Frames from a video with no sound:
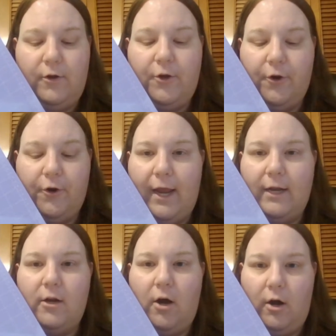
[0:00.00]

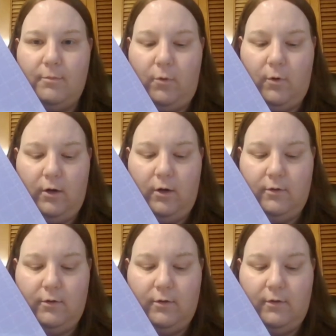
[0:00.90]
corrugated cardboard,
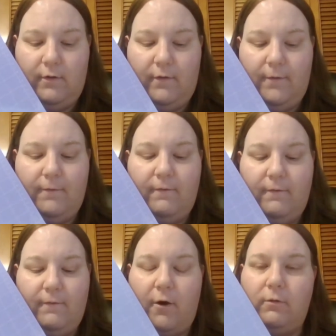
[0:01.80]

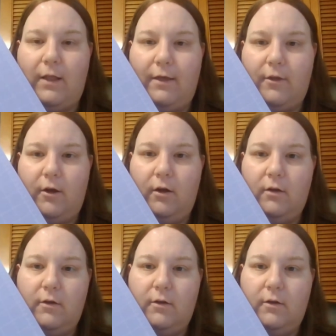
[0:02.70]
faux leather,